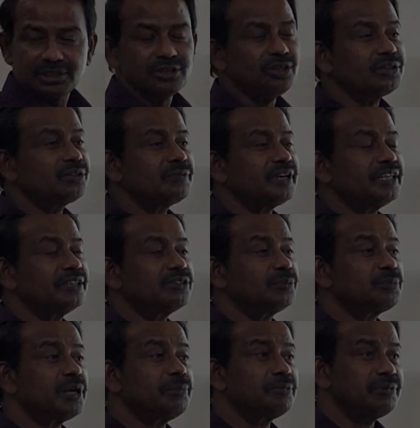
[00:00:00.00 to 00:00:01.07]
You will have to find out the
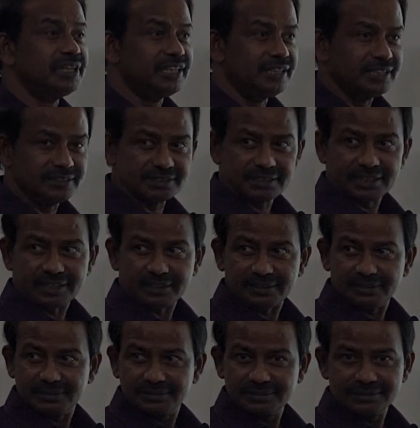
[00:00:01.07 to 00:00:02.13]
probability density
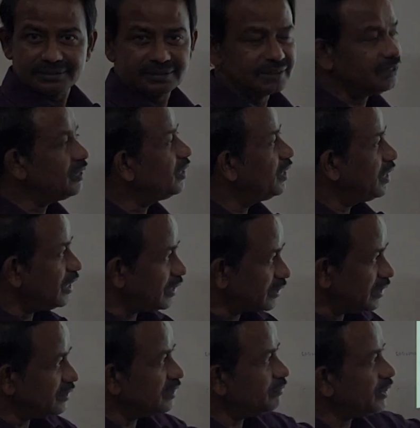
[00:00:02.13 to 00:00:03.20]

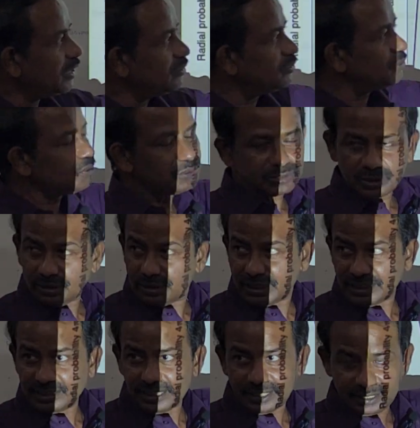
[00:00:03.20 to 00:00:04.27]
and get the value,
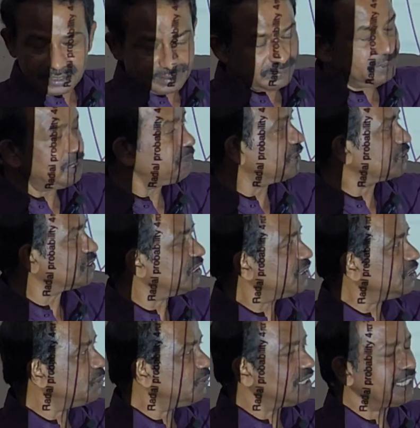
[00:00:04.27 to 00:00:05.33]
get the wave
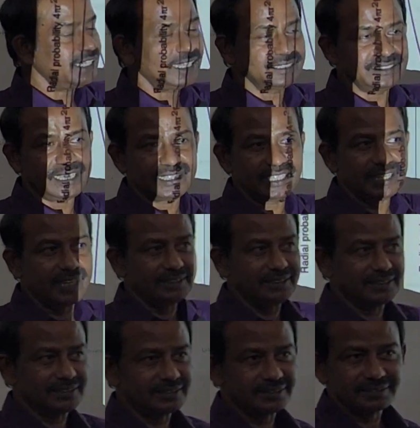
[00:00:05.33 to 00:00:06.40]
function. You will get exactly like
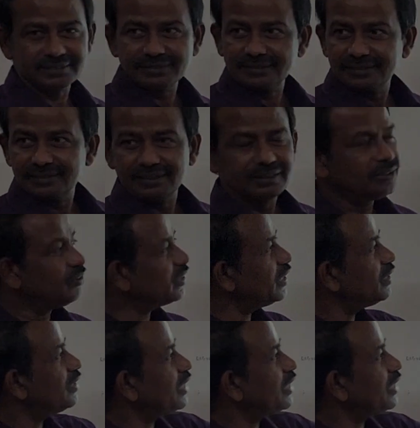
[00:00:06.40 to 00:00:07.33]
this. Okay,